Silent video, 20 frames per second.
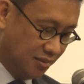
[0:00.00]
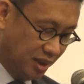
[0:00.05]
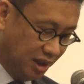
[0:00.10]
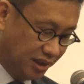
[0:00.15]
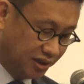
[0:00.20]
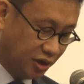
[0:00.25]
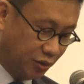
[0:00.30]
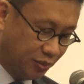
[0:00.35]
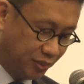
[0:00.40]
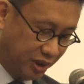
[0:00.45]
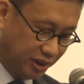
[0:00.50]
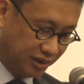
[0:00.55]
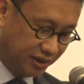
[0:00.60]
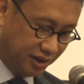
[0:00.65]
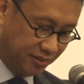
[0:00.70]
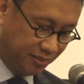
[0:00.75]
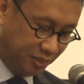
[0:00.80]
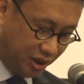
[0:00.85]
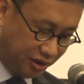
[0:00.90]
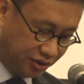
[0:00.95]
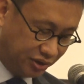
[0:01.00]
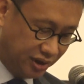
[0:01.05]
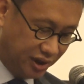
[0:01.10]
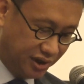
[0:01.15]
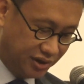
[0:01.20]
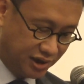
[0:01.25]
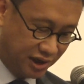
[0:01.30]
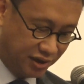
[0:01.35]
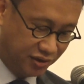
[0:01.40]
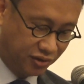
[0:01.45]
Political
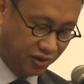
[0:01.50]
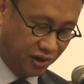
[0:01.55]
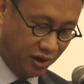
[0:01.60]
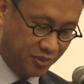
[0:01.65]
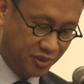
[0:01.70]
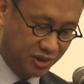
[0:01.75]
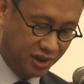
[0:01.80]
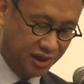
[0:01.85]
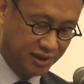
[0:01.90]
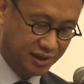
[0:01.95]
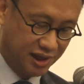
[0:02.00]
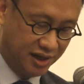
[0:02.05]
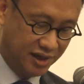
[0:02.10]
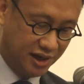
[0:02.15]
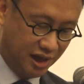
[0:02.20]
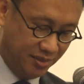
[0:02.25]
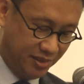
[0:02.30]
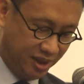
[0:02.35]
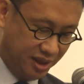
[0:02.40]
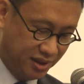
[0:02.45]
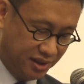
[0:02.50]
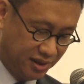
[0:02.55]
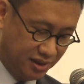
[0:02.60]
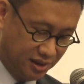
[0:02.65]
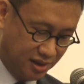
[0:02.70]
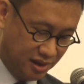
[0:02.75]
patronage and corruption is endemic.